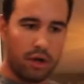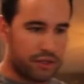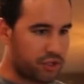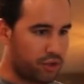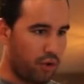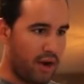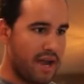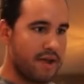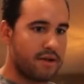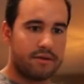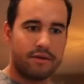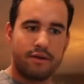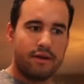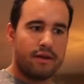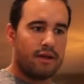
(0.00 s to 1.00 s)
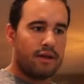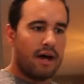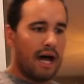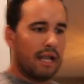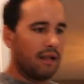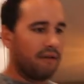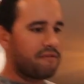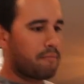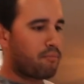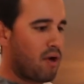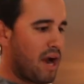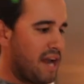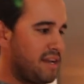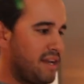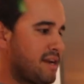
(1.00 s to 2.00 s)
looks great. I love the
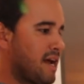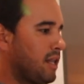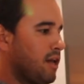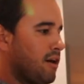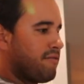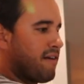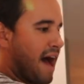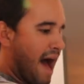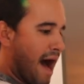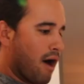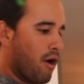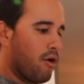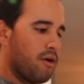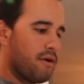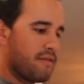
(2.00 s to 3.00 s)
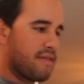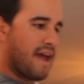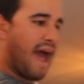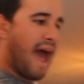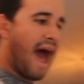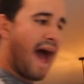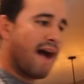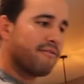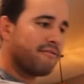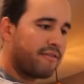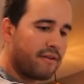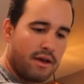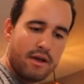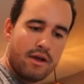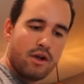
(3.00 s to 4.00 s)
branding. I love how they have
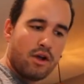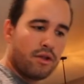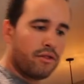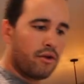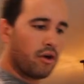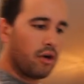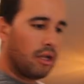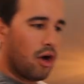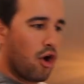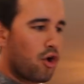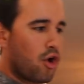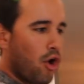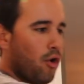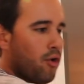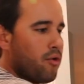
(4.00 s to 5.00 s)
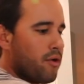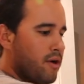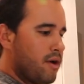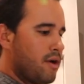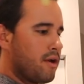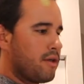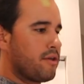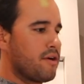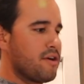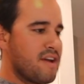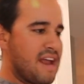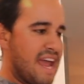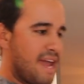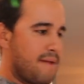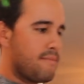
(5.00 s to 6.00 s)
their logo, their
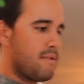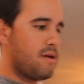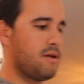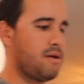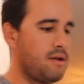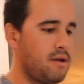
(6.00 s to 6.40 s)
name